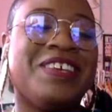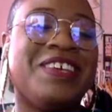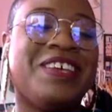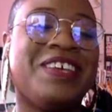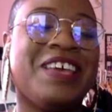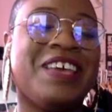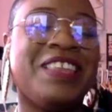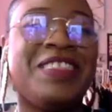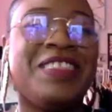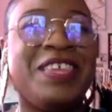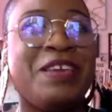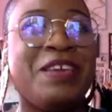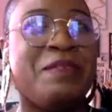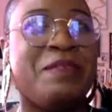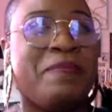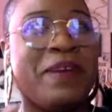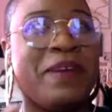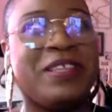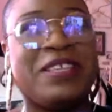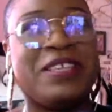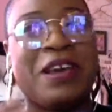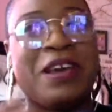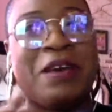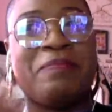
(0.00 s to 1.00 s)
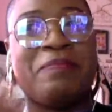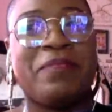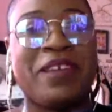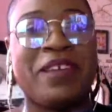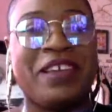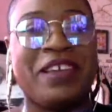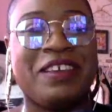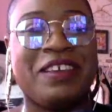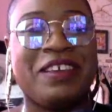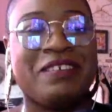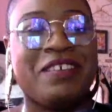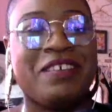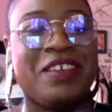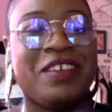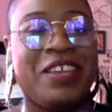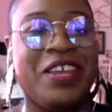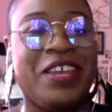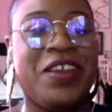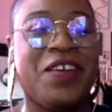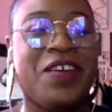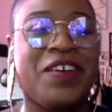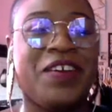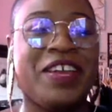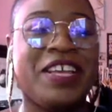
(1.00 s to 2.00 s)
I think by the time like a
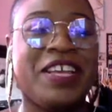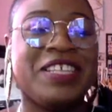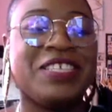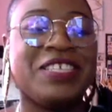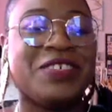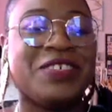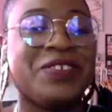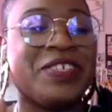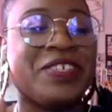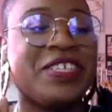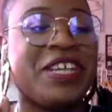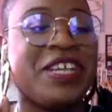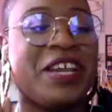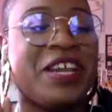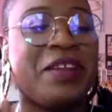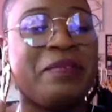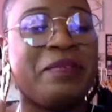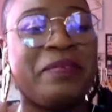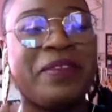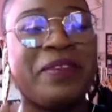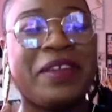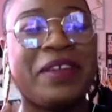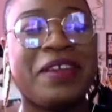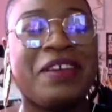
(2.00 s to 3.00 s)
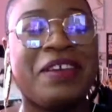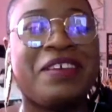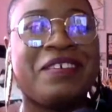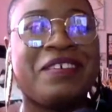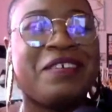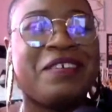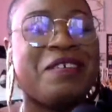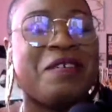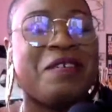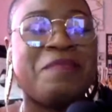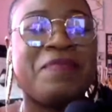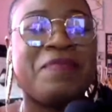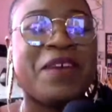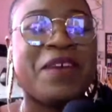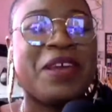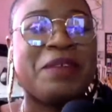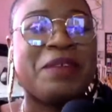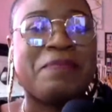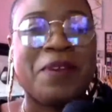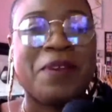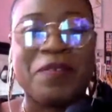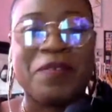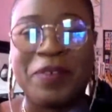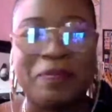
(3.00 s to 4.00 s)
year into Christianity, I'm like, I'm not
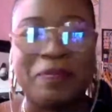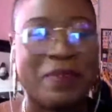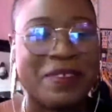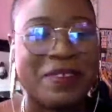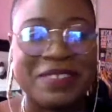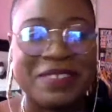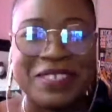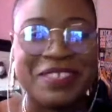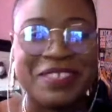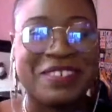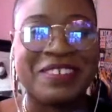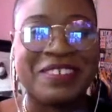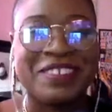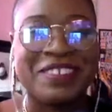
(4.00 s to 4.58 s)
a perfect person.